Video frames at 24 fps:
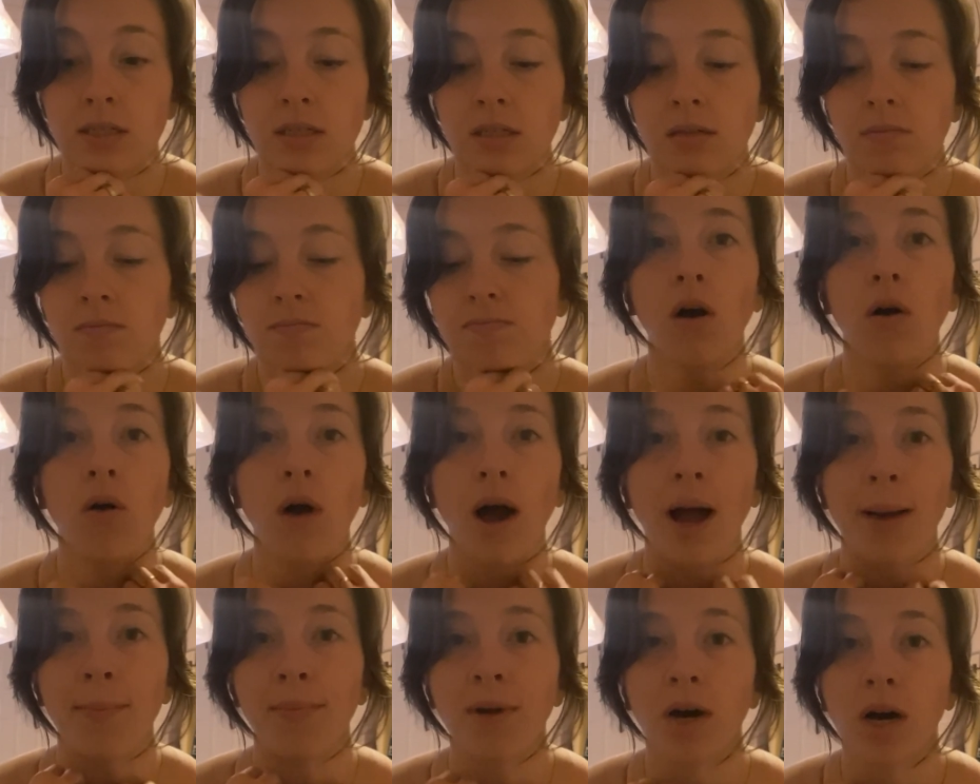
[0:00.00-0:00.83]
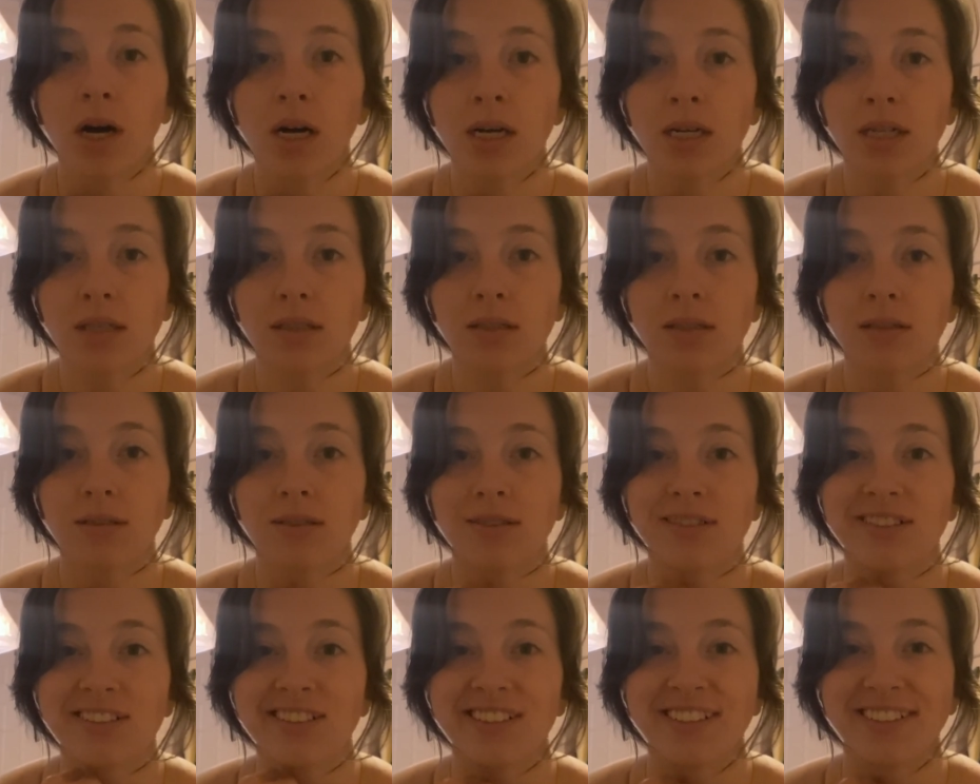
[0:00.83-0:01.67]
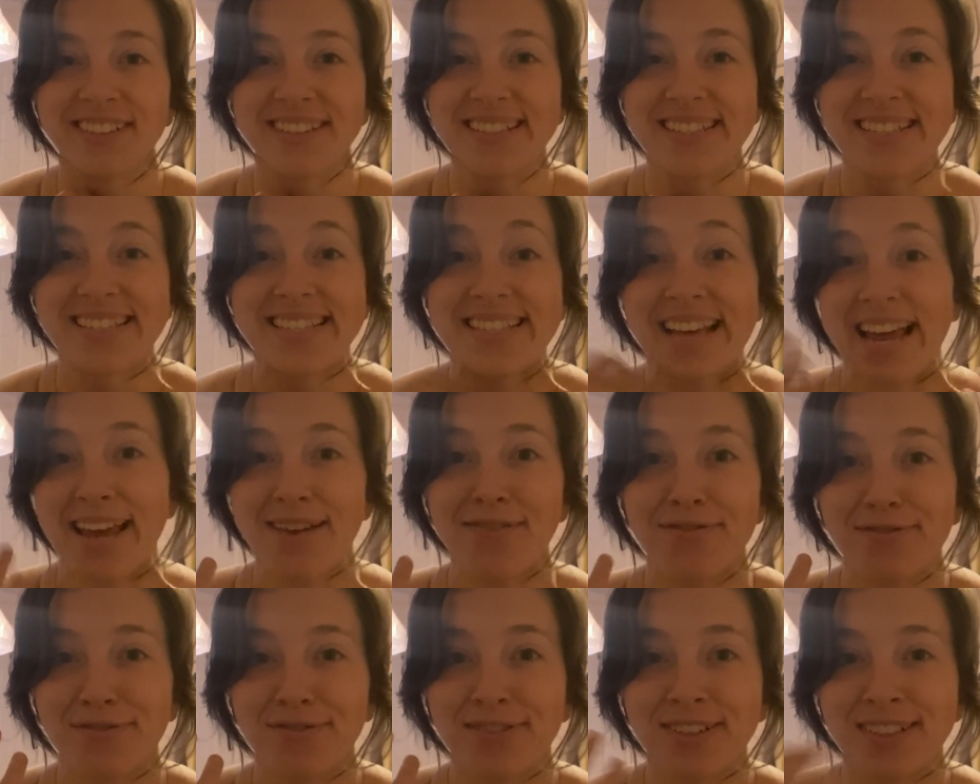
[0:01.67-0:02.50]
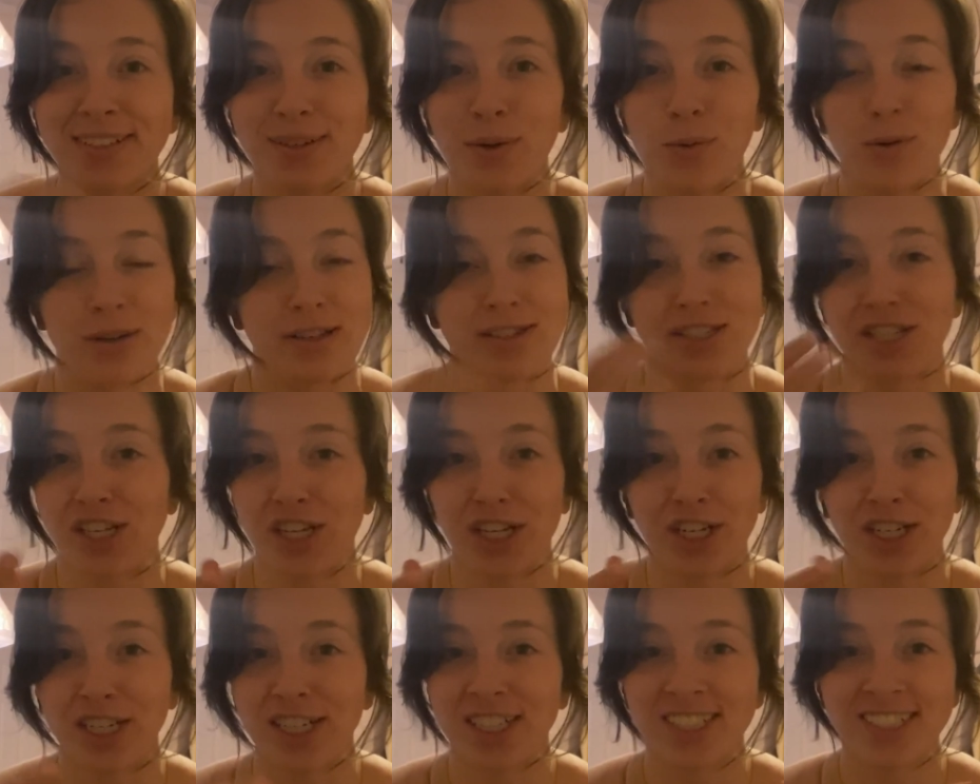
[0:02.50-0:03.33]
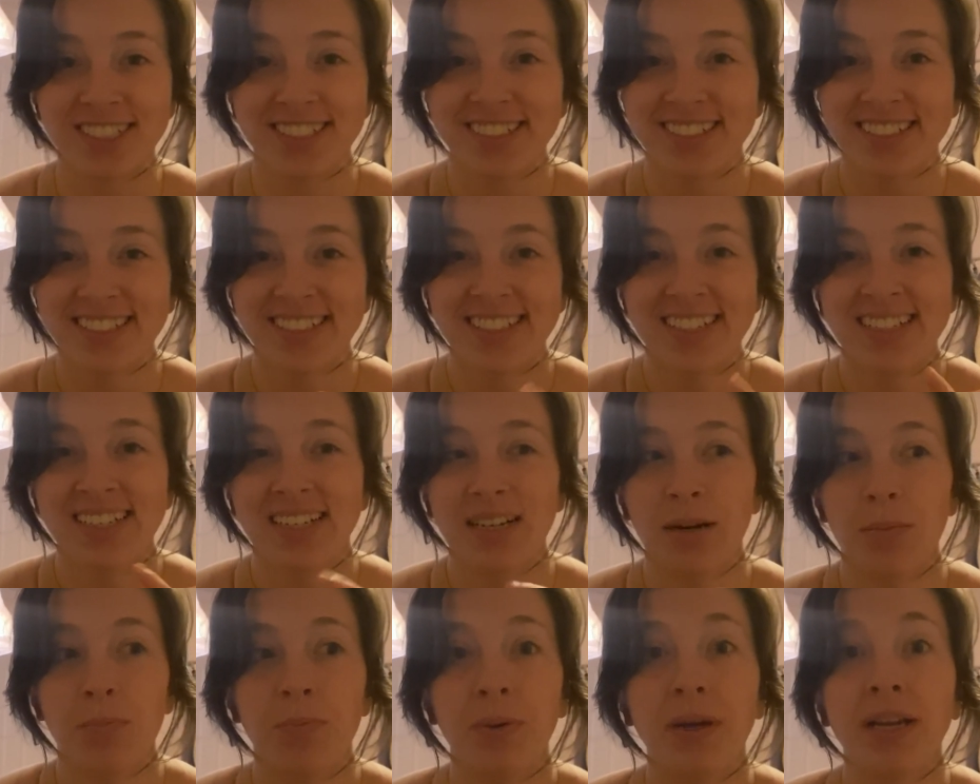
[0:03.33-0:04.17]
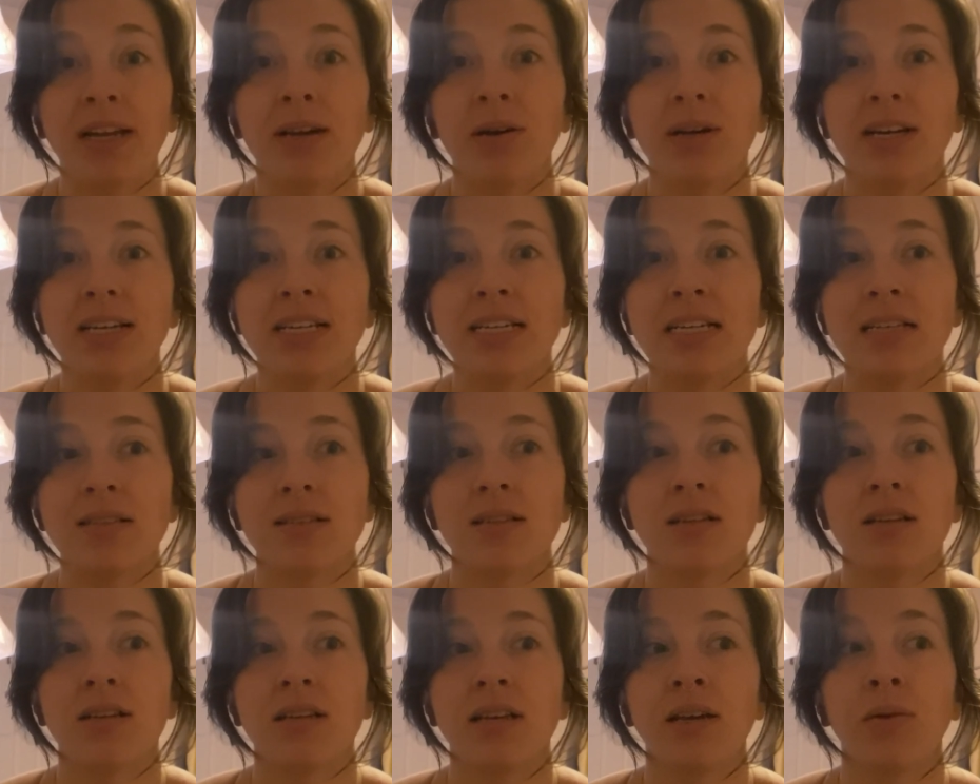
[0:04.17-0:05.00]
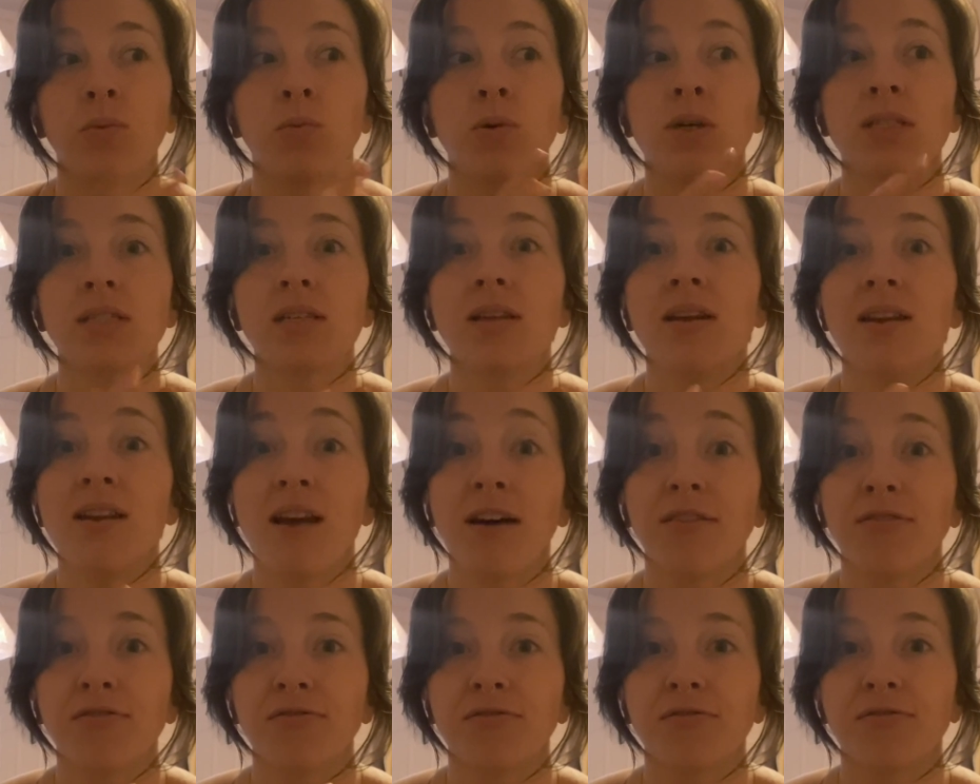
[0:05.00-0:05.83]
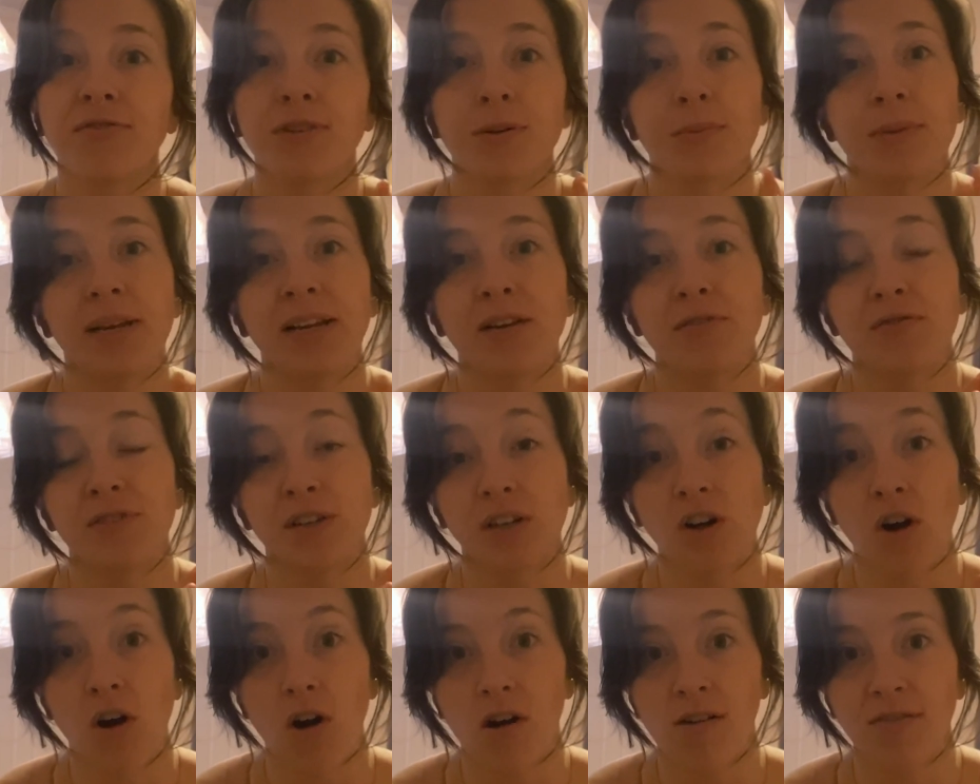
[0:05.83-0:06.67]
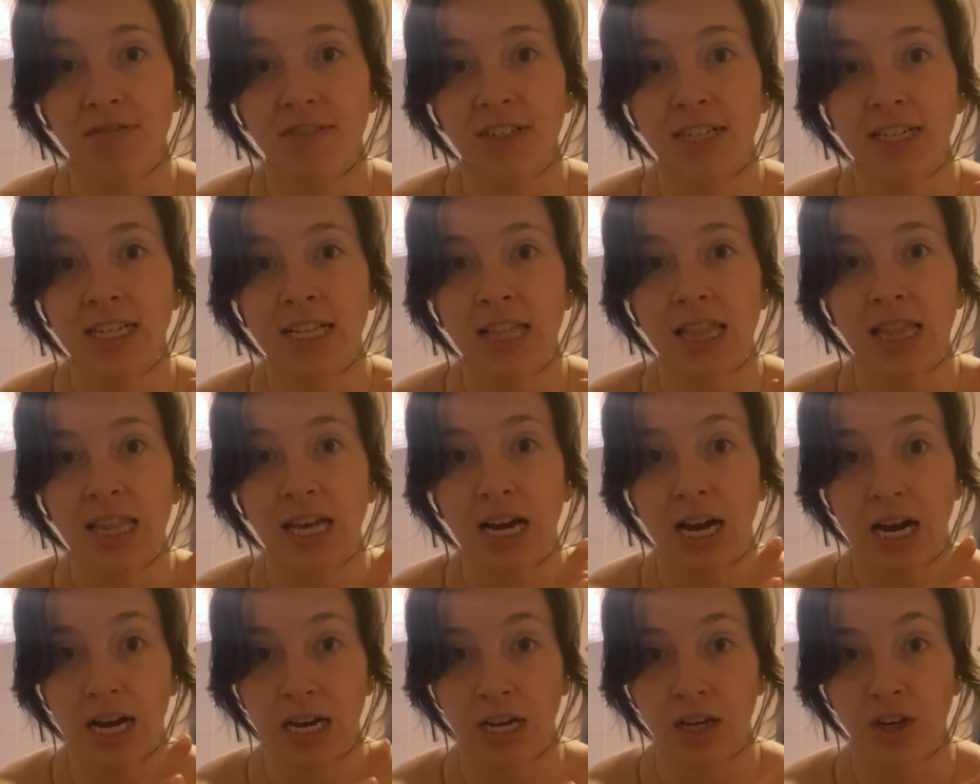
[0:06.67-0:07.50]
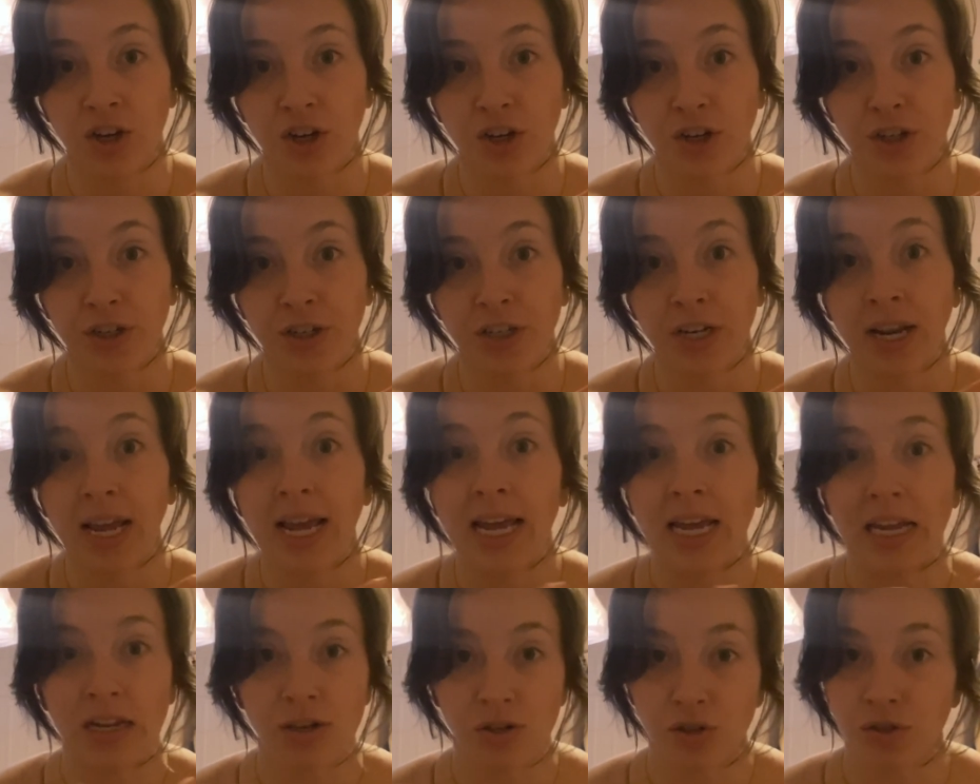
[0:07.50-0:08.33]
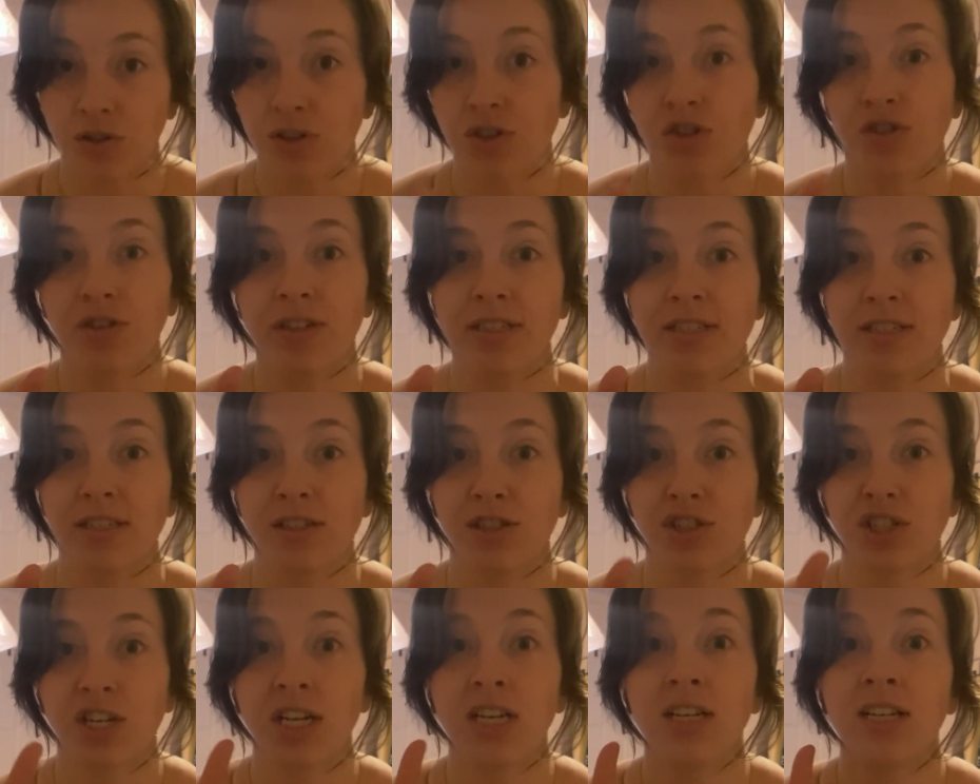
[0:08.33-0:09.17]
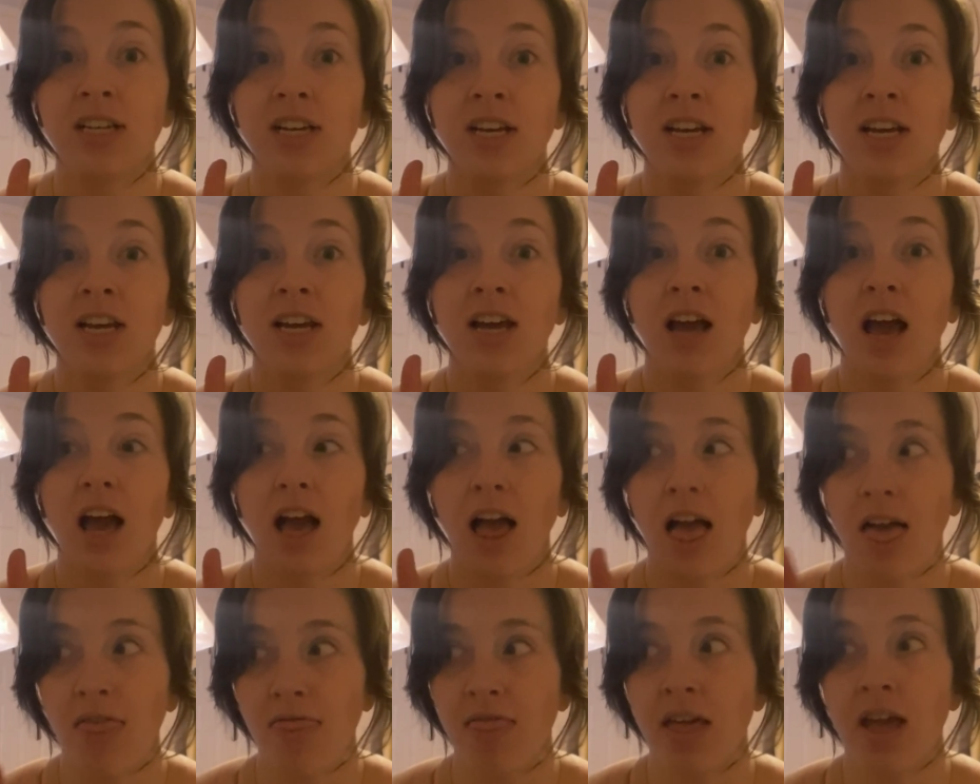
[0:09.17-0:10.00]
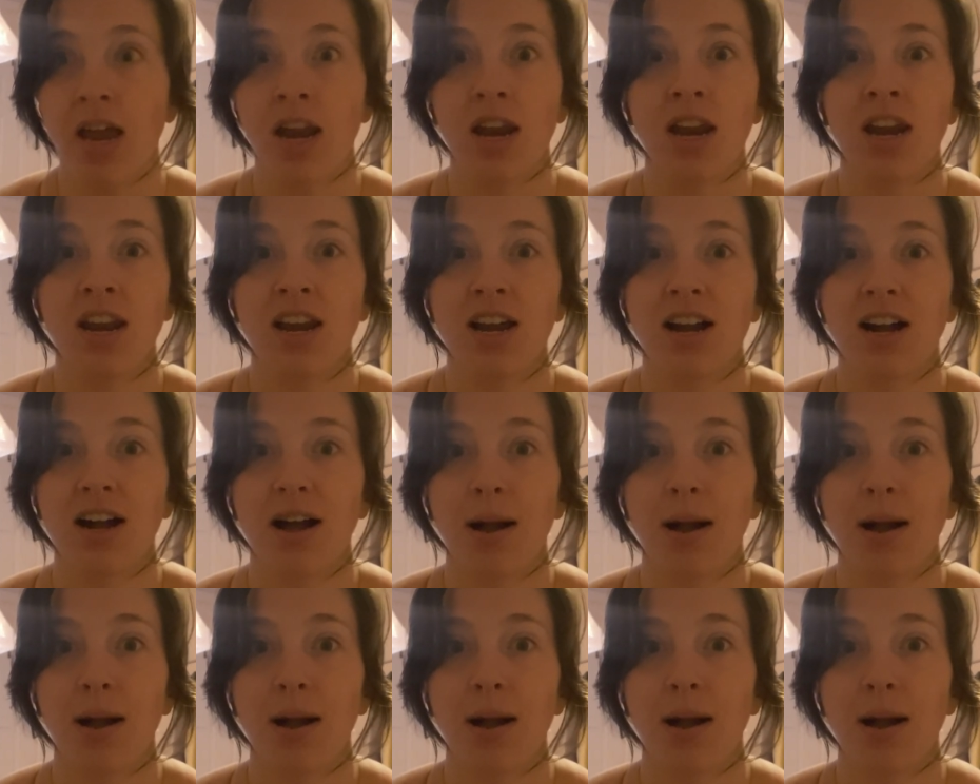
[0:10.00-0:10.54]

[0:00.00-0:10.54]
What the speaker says: And so I'm not safe or secure, but it was enough for me to feel confident that I could handle the transition and then